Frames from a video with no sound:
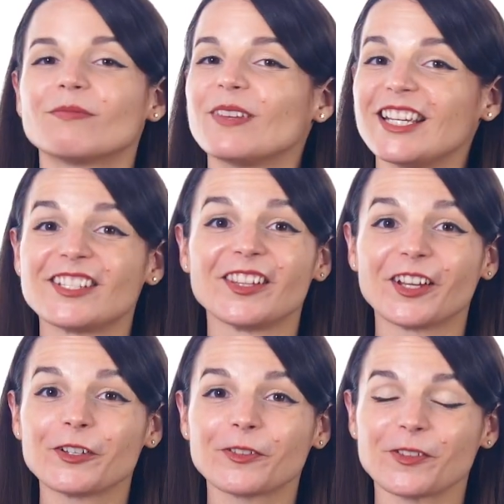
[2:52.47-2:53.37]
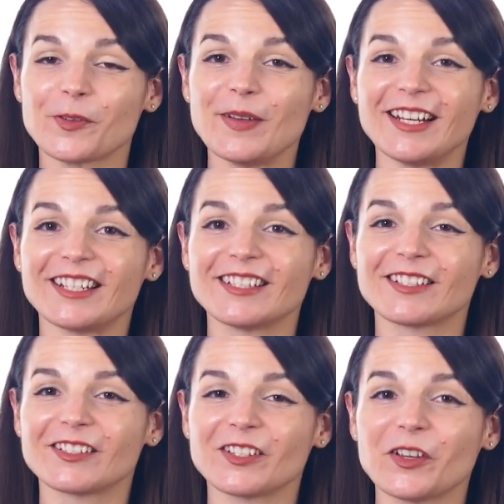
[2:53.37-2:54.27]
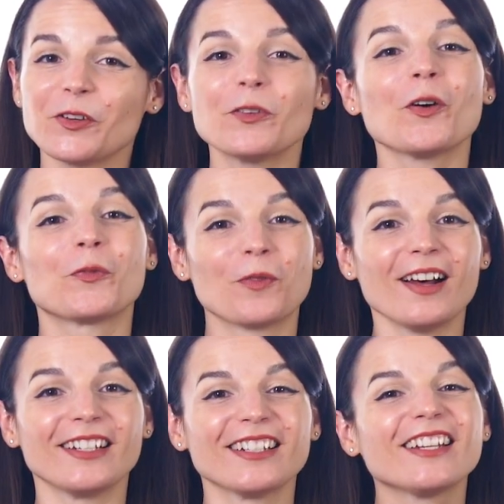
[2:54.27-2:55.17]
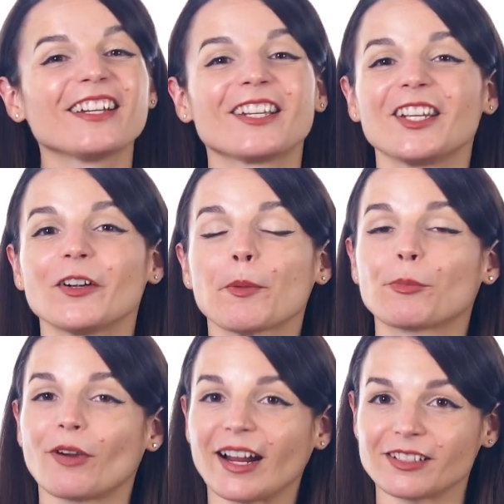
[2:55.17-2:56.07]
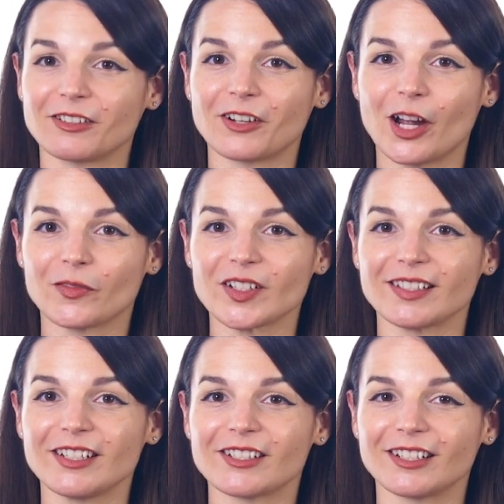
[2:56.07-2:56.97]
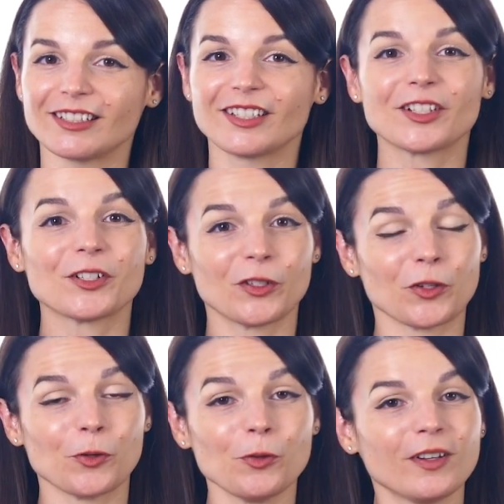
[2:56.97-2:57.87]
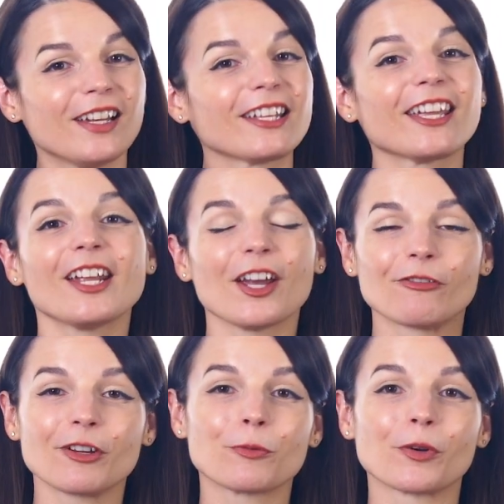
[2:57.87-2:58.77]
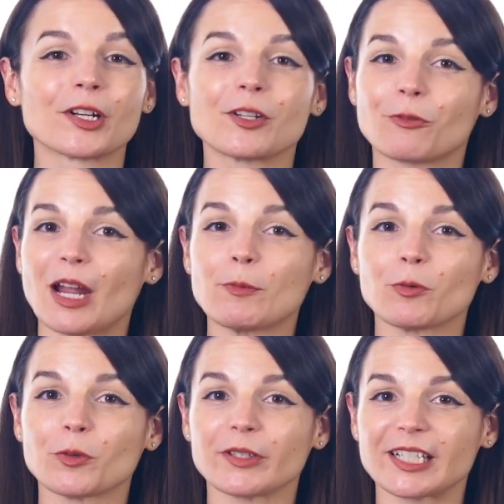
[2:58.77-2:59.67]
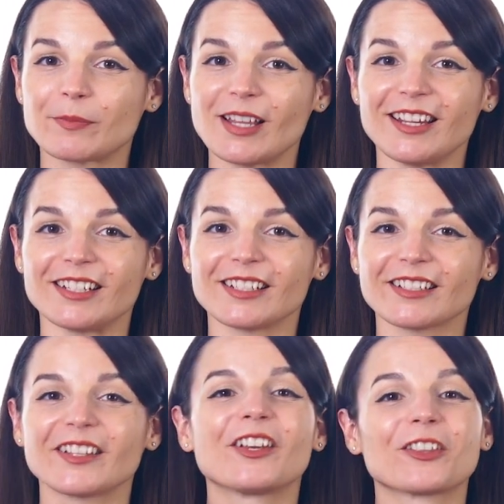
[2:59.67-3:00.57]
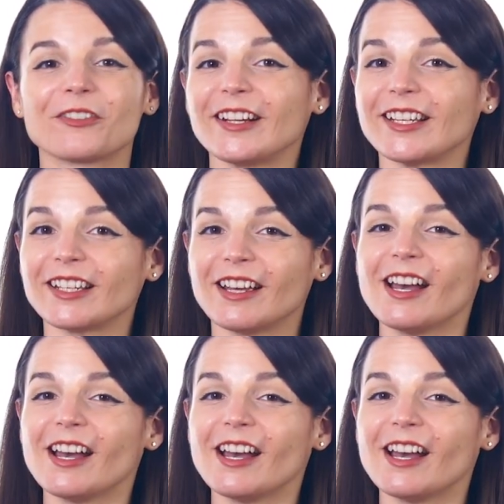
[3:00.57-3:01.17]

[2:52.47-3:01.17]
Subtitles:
And in those few minutes, you, 1, hear a practical conversation. 2, get every word and grammar rule explained. 3,